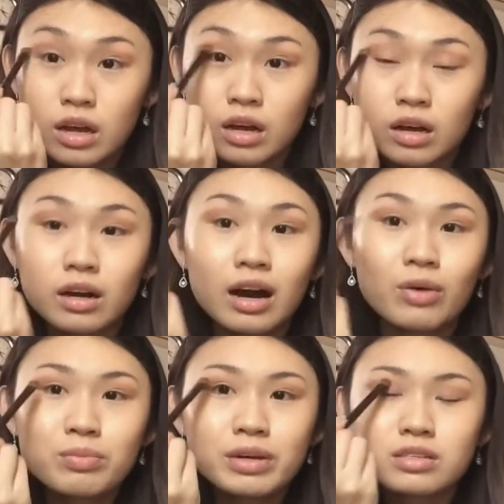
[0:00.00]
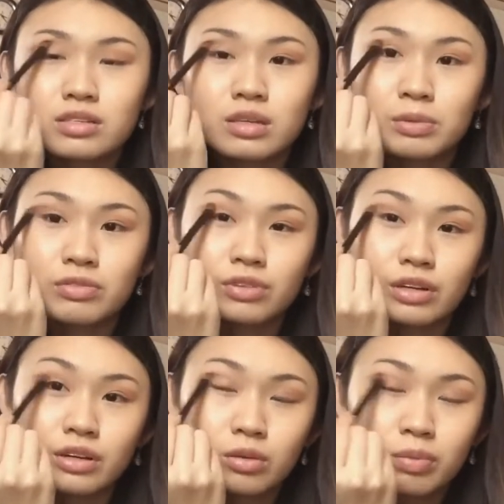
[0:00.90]
I will make a separate
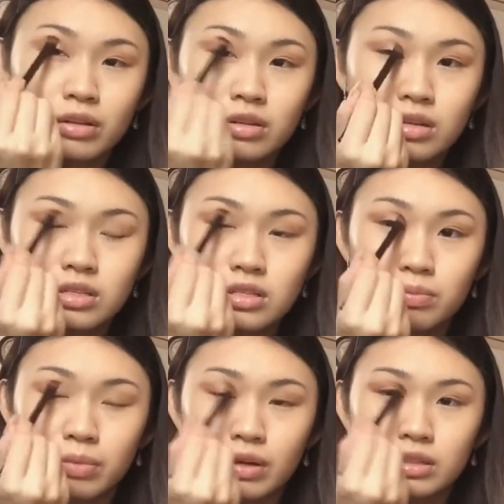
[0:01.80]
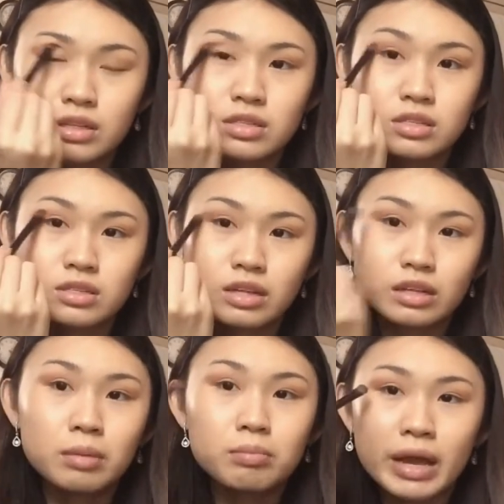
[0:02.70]
video about this, but this is like
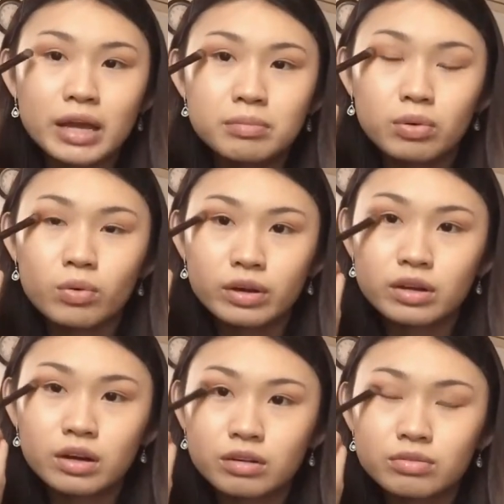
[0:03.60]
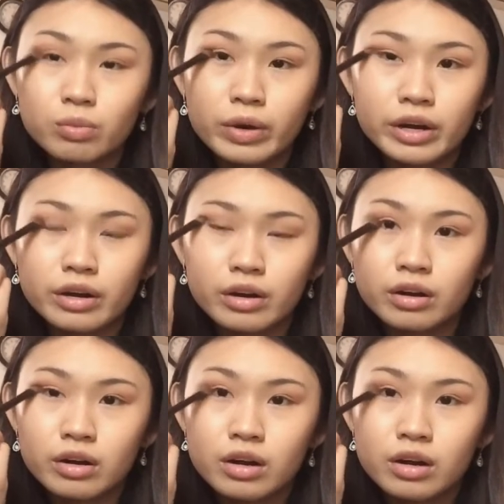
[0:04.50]
the main point of where